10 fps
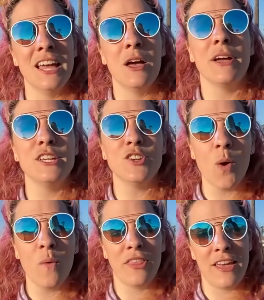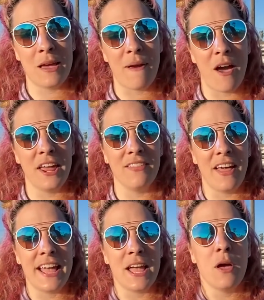But you don't want to think about it
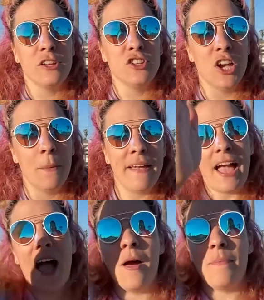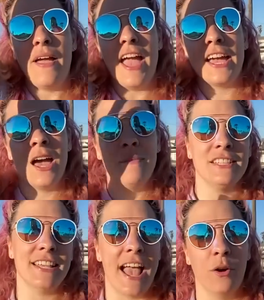like jumping up and coming
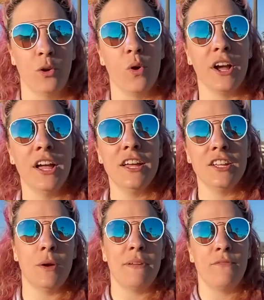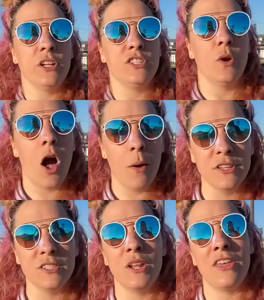down or jumping forwards. You
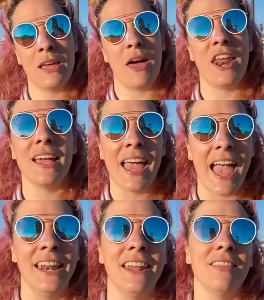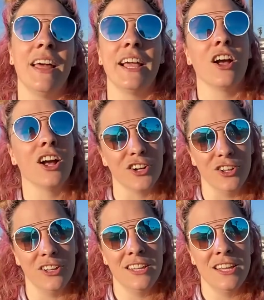almost want to think about it again like a hurdle.
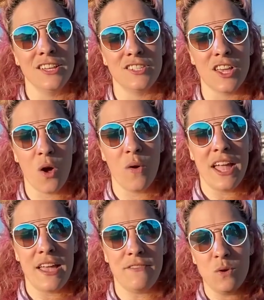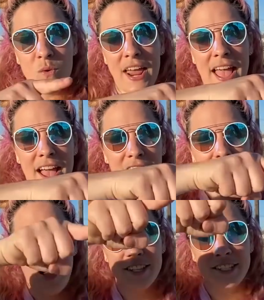So if you want to air
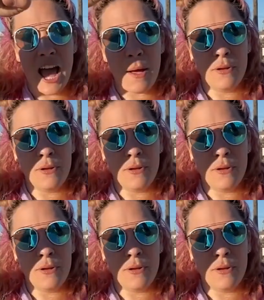on top,